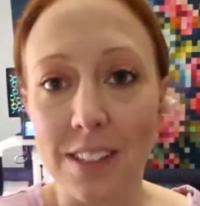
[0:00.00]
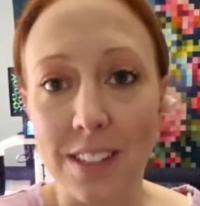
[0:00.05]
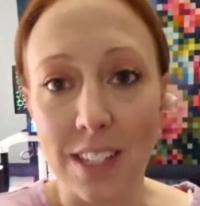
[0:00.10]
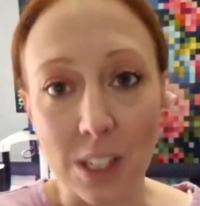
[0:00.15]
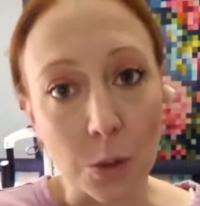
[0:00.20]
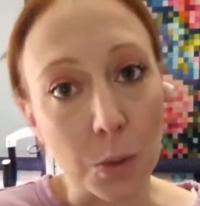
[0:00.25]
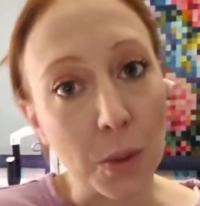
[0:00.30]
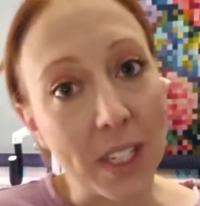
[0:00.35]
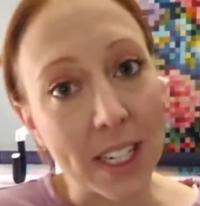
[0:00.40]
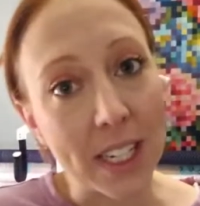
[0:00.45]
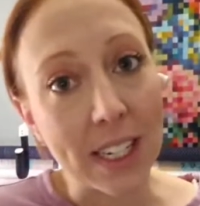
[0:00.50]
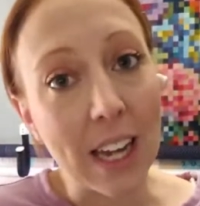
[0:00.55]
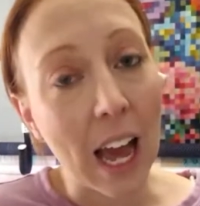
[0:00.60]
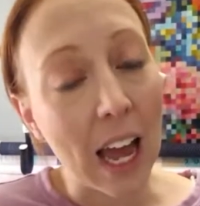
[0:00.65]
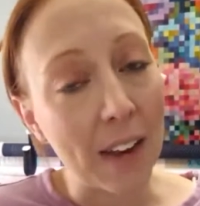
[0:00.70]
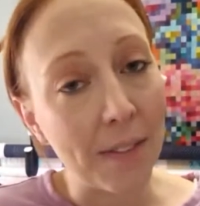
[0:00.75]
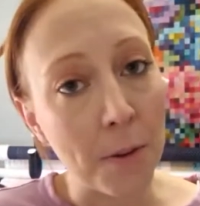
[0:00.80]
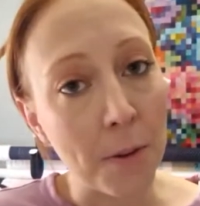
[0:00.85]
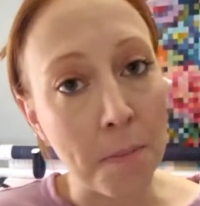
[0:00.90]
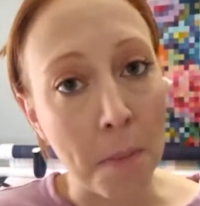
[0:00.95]
Since we did
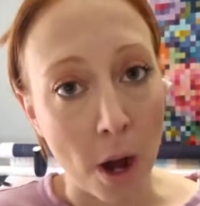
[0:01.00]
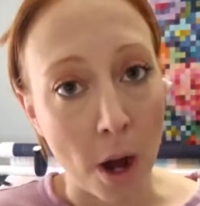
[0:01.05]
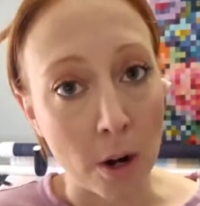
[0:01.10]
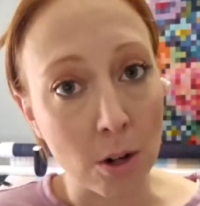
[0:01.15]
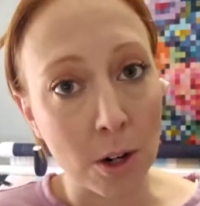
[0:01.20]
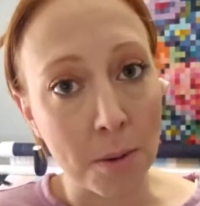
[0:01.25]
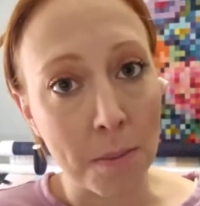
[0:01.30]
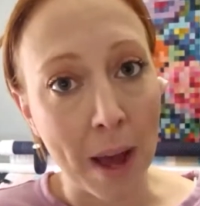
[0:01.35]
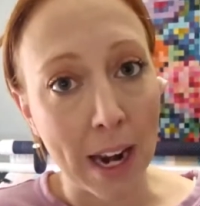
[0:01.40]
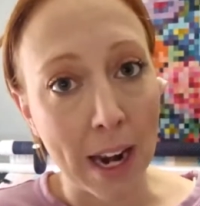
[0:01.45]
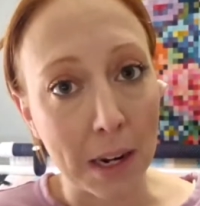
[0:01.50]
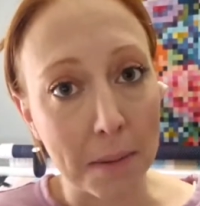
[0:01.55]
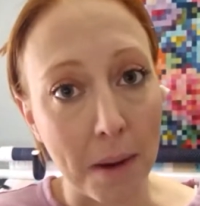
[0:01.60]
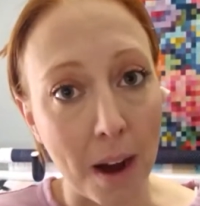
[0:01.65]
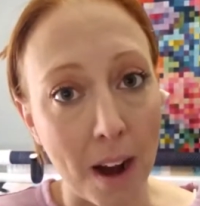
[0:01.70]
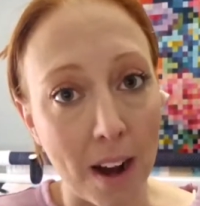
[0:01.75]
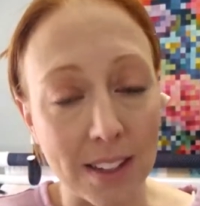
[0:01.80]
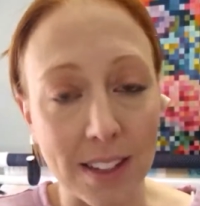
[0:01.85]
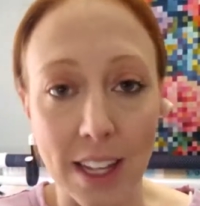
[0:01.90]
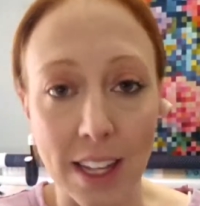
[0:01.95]
kind of a monochromatic
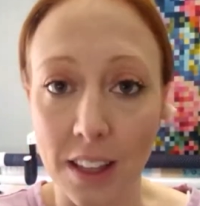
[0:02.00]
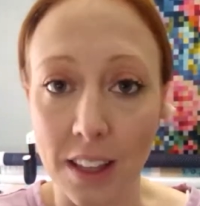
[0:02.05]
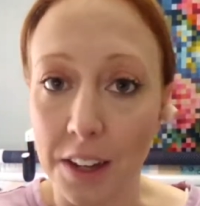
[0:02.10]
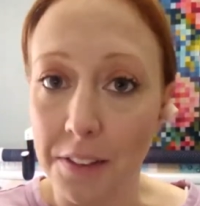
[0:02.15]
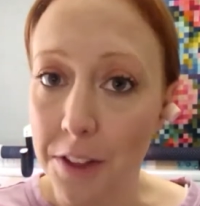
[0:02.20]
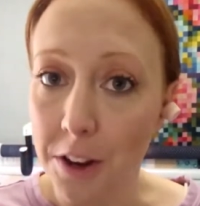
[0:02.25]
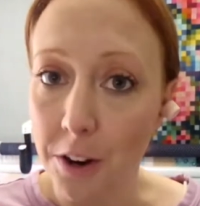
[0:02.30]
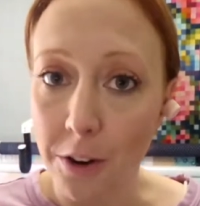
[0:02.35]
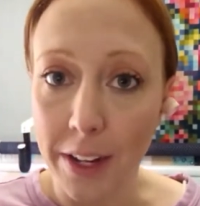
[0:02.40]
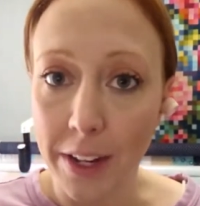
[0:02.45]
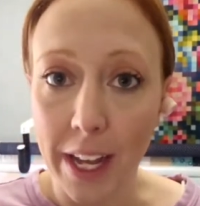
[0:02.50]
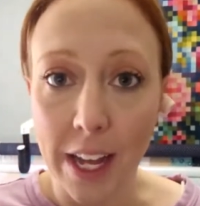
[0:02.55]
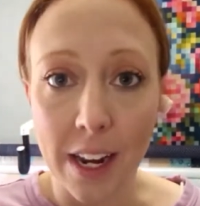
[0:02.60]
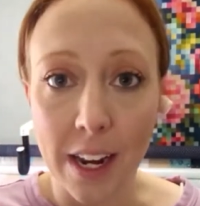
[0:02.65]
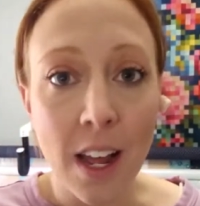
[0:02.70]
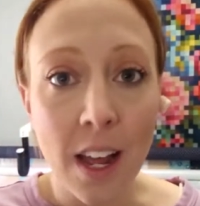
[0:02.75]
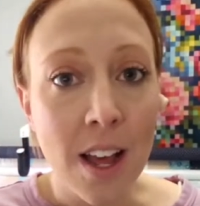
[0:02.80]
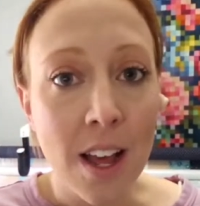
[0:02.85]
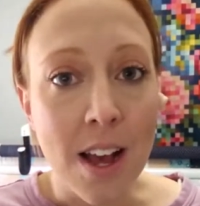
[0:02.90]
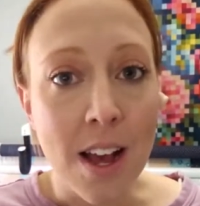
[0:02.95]
box, I love throwing
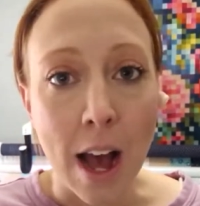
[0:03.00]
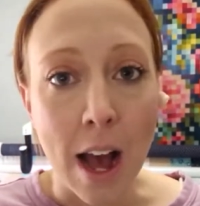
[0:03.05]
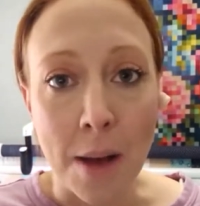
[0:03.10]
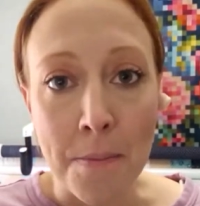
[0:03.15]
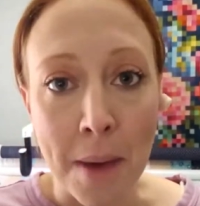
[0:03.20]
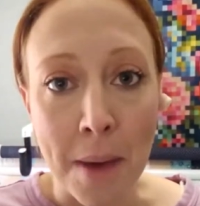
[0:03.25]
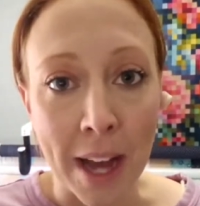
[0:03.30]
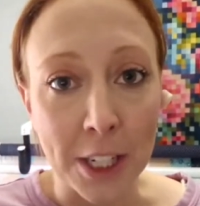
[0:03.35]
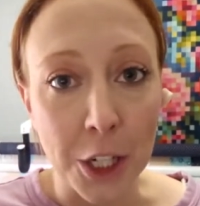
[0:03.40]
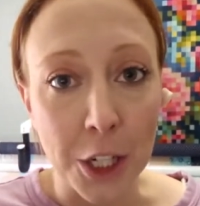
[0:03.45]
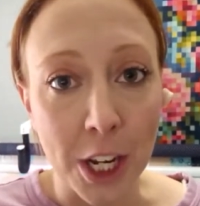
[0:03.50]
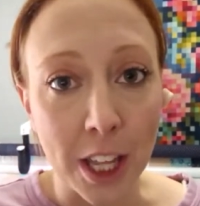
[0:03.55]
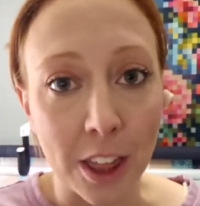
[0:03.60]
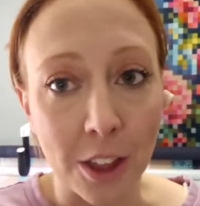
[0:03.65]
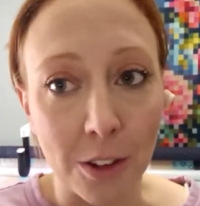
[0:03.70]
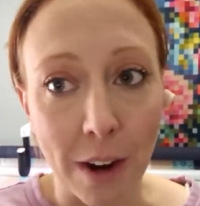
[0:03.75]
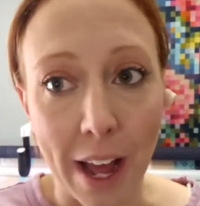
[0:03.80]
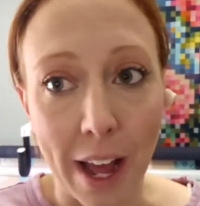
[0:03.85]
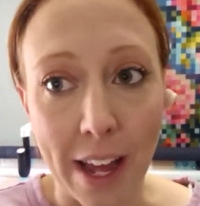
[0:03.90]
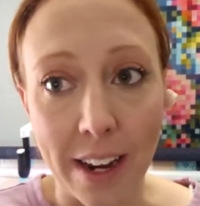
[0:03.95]
in a
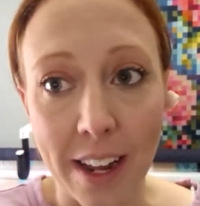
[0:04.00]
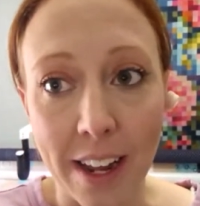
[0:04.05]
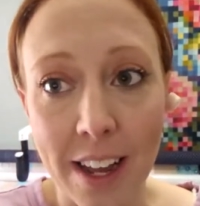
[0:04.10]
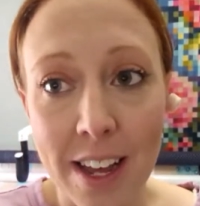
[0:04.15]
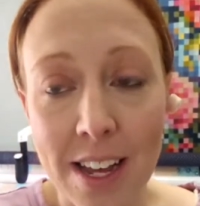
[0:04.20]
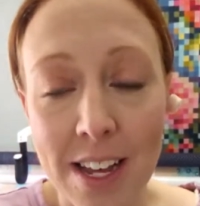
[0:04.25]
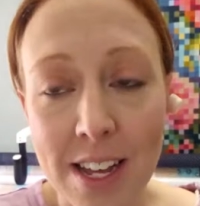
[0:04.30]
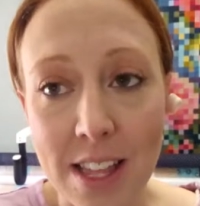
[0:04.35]
matching thread.